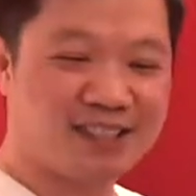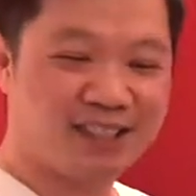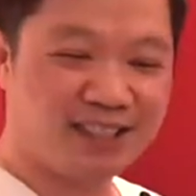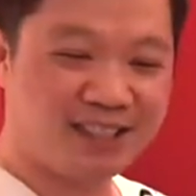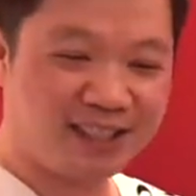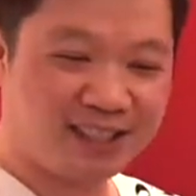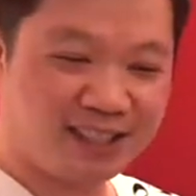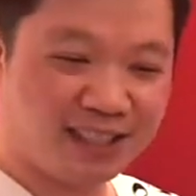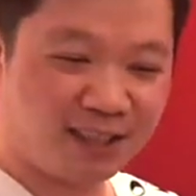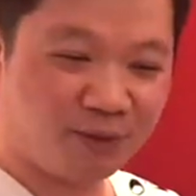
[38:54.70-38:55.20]

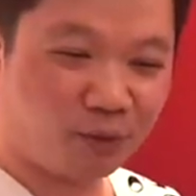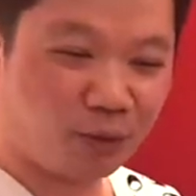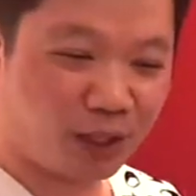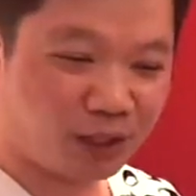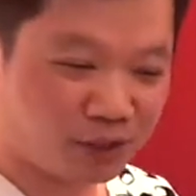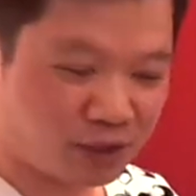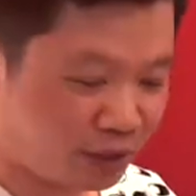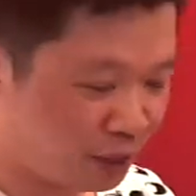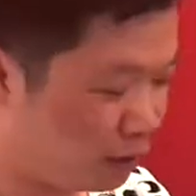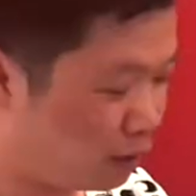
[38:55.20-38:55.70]
she uh,
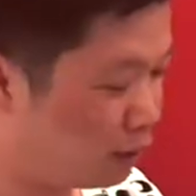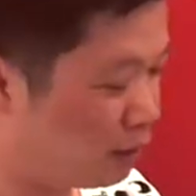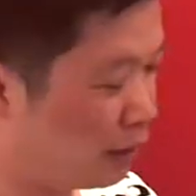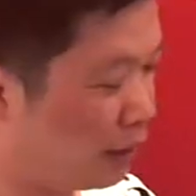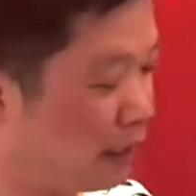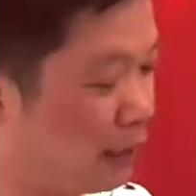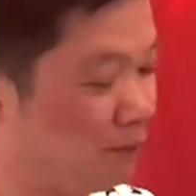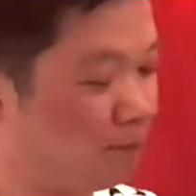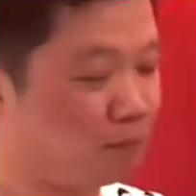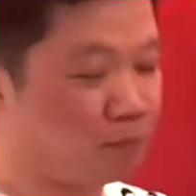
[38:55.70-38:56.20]
watching uh,
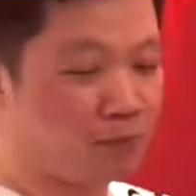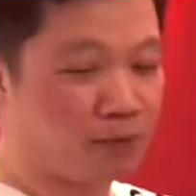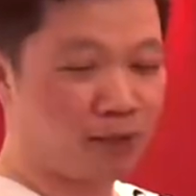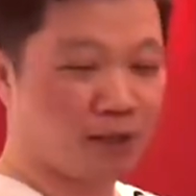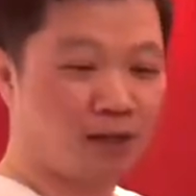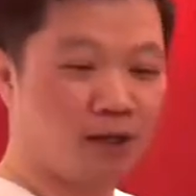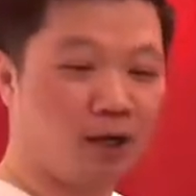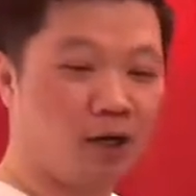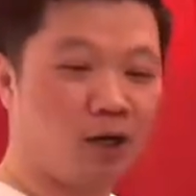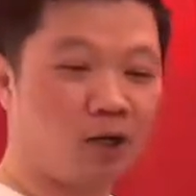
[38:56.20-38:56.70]
um
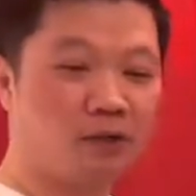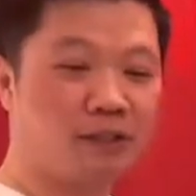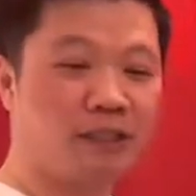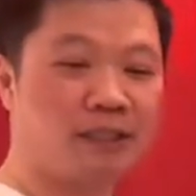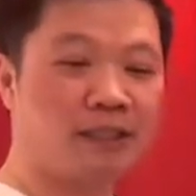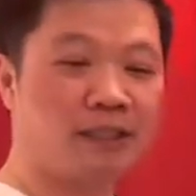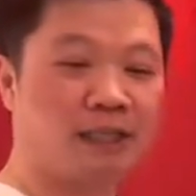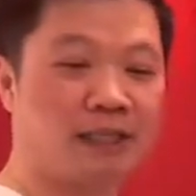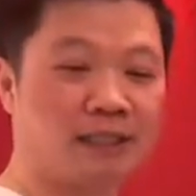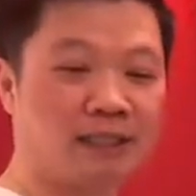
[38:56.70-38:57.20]
all oh,
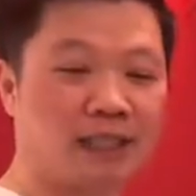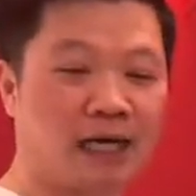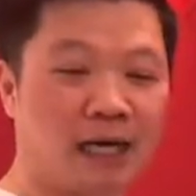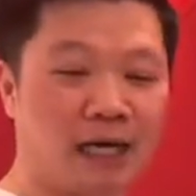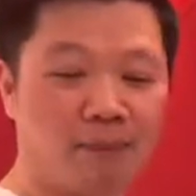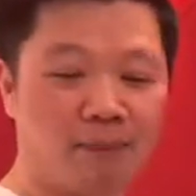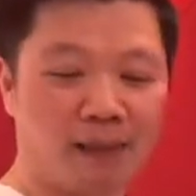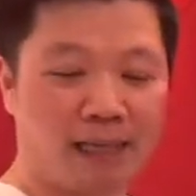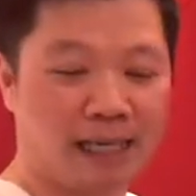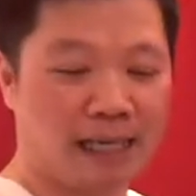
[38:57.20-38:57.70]
the uh,
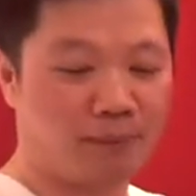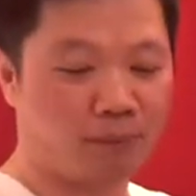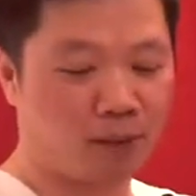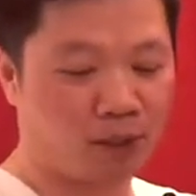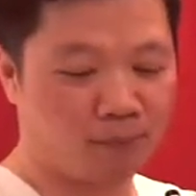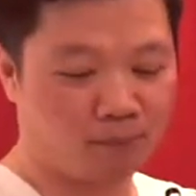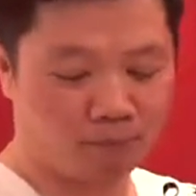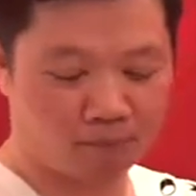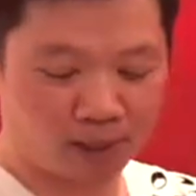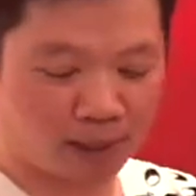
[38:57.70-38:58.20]
time lapse of